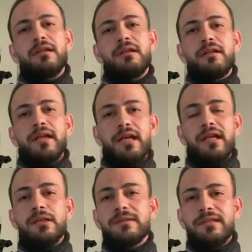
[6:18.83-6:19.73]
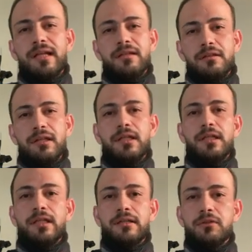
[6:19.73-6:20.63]
they announced that
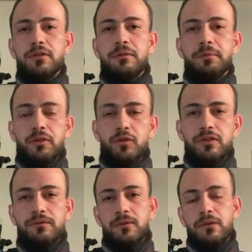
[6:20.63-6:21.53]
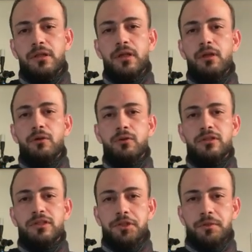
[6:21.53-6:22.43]
it could be used for those
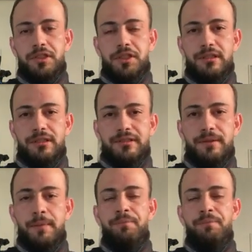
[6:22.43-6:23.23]
situations.